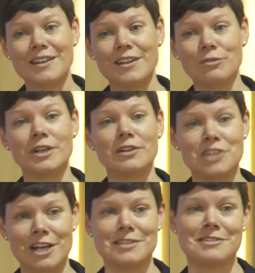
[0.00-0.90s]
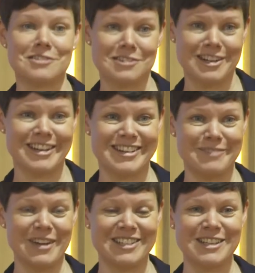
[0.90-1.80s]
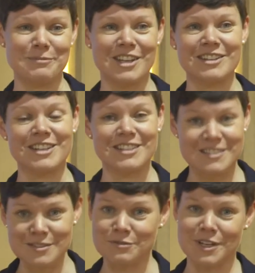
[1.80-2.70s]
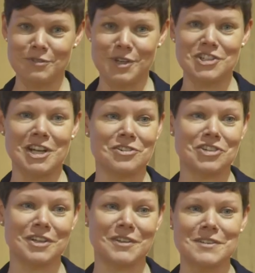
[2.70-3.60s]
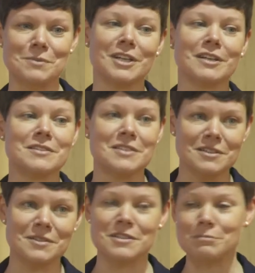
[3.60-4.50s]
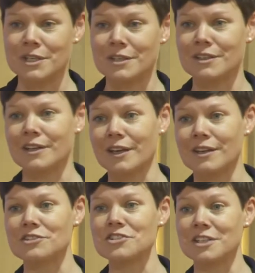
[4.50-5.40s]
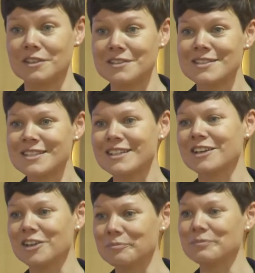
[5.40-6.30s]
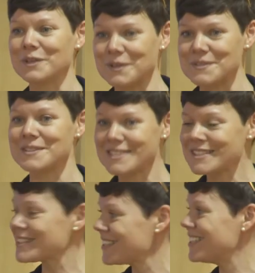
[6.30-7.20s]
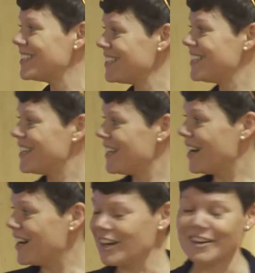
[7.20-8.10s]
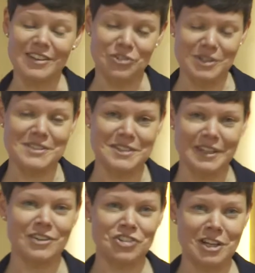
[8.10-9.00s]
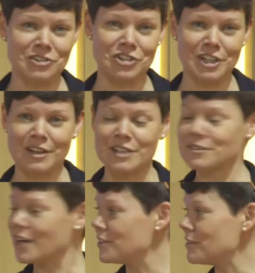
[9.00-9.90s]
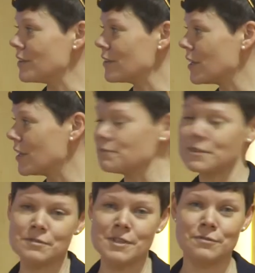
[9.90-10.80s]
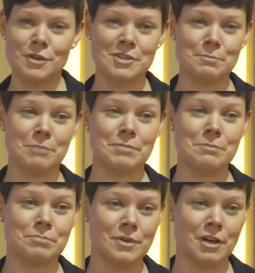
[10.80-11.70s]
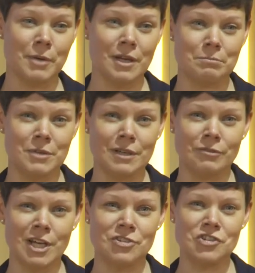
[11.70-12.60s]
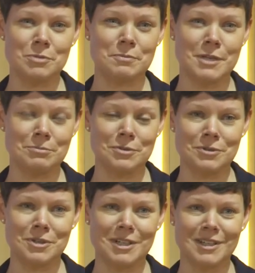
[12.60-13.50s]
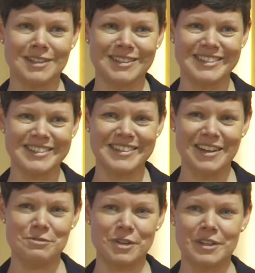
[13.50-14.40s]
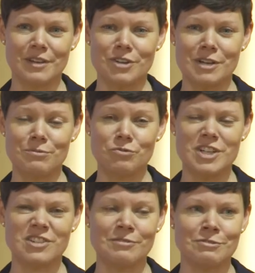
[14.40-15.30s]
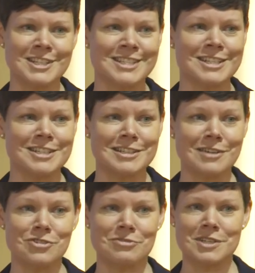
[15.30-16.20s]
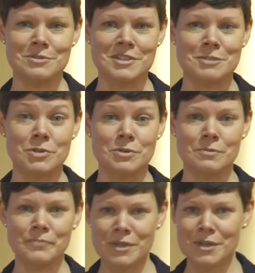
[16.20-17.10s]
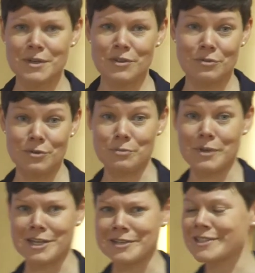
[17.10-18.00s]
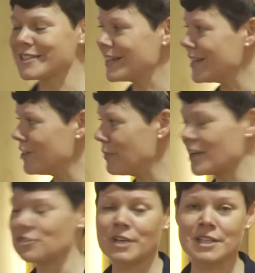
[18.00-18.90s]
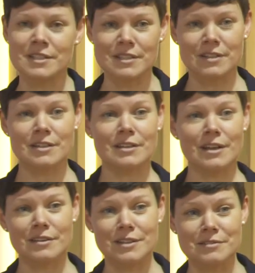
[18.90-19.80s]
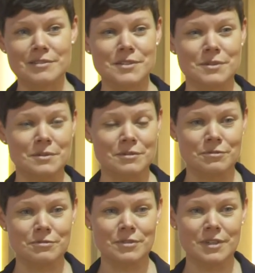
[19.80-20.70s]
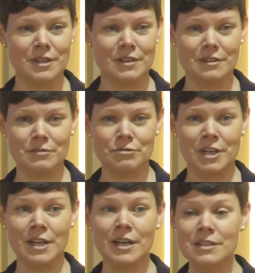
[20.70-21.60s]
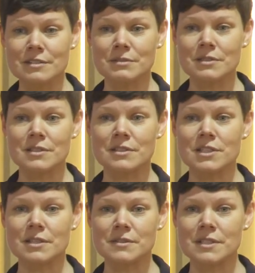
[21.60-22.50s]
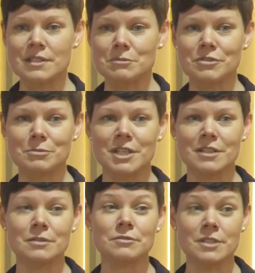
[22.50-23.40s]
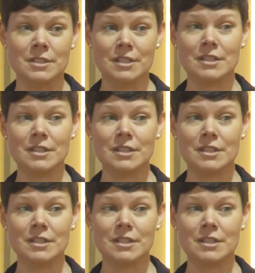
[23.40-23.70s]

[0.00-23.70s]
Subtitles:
a real challenge, and something that I still find very challenging, and that's why I continue to be engaged in it, because it's interesting and challenging. And I do think that life is very much about people and about being in relationship to people, and I find that really rich and fascinating territory to explore through paint. And I trained at the Heatherley School of Fine Art, which is in Chelsea. Some of you might know of it.